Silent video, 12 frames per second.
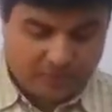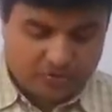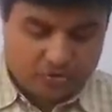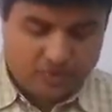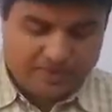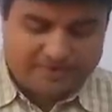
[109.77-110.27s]

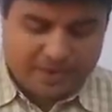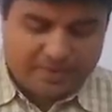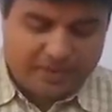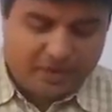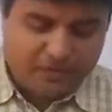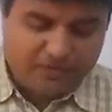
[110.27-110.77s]
So
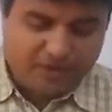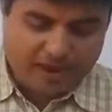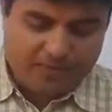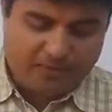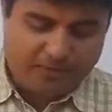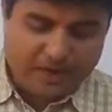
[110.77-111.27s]
examine a
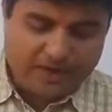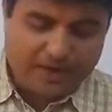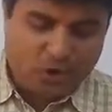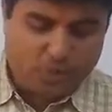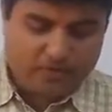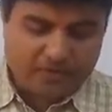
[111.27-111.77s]
fully
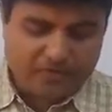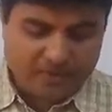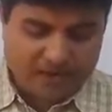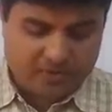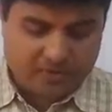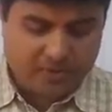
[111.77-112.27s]
open
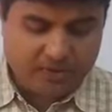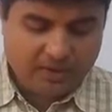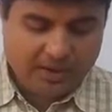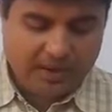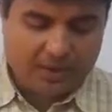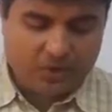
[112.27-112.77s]
flower
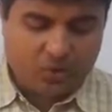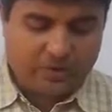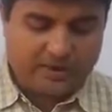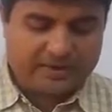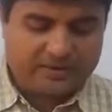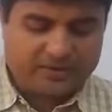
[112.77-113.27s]
and
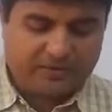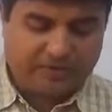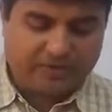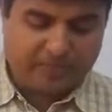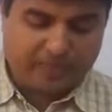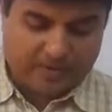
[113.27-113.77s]
note its
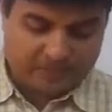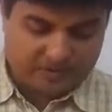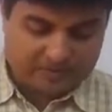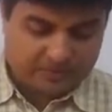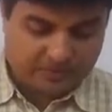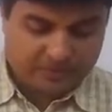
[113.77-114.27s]
different
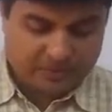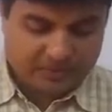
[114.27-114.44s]
parts.